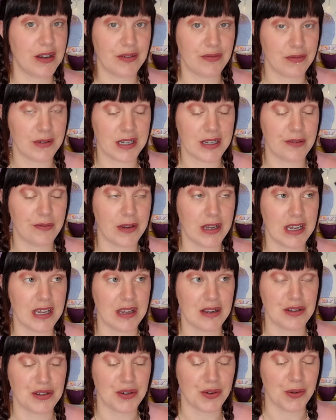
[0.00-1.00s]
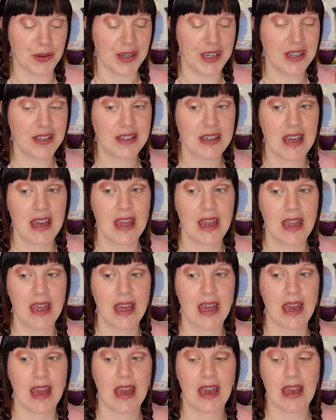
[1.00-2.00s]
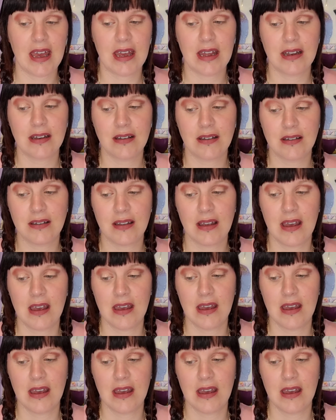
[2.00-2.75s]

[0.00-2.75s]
I've really, really enjoyed. And